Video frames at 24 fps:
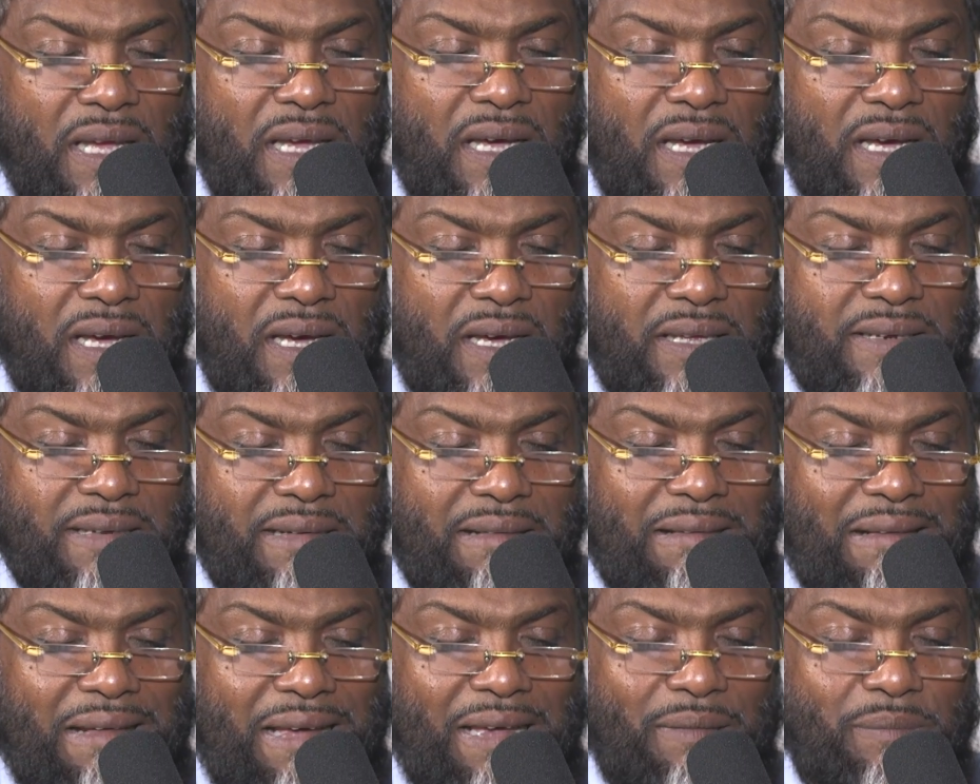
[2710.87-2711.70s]
the
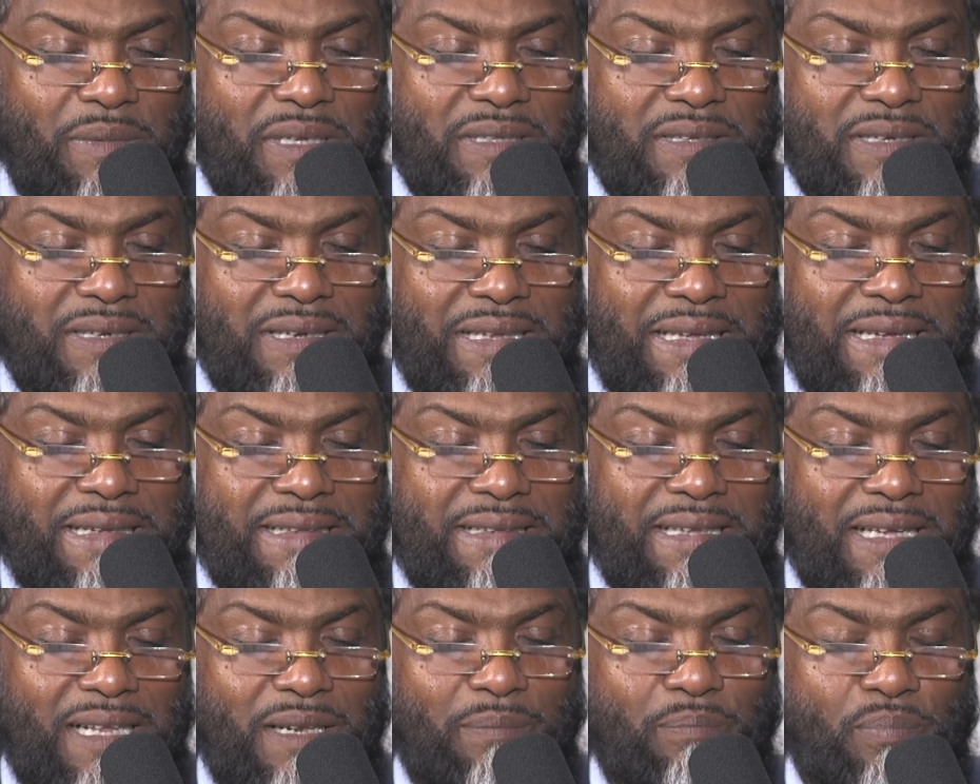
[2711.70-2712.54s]
Climate and Heat
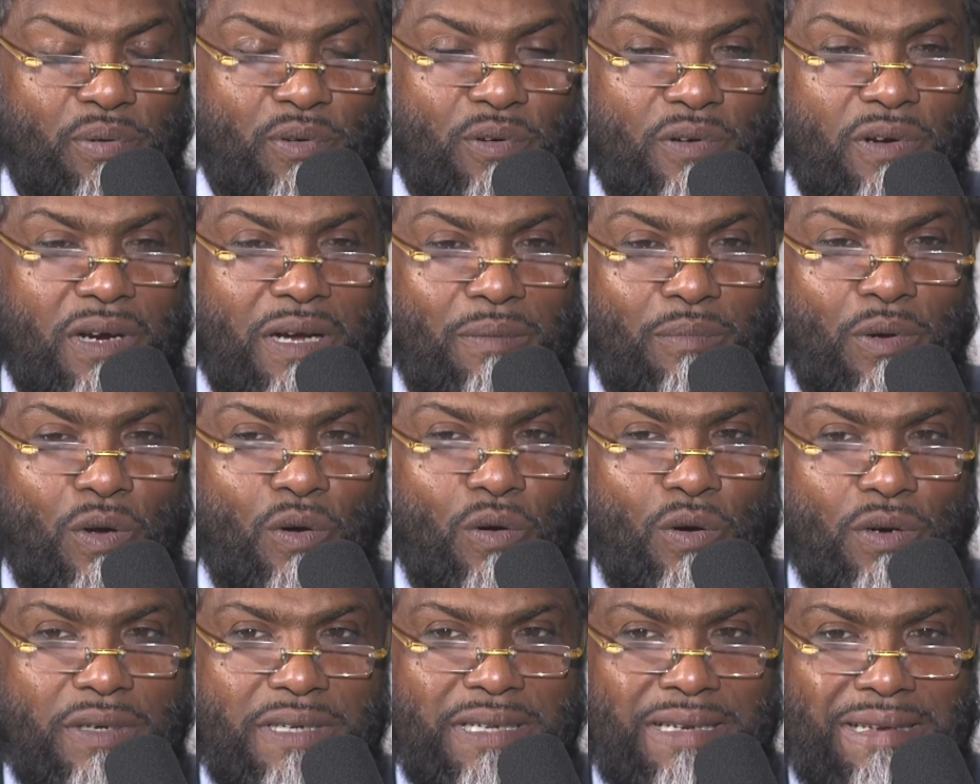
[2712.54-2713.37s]
Health Program
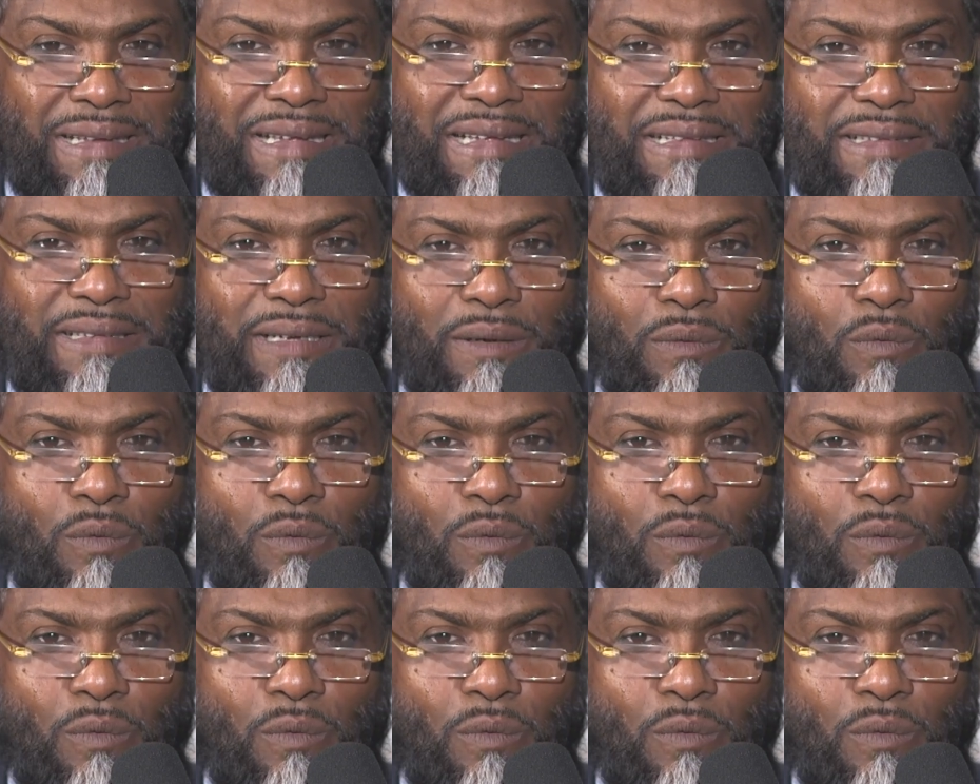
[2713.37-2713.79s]
Coordinator.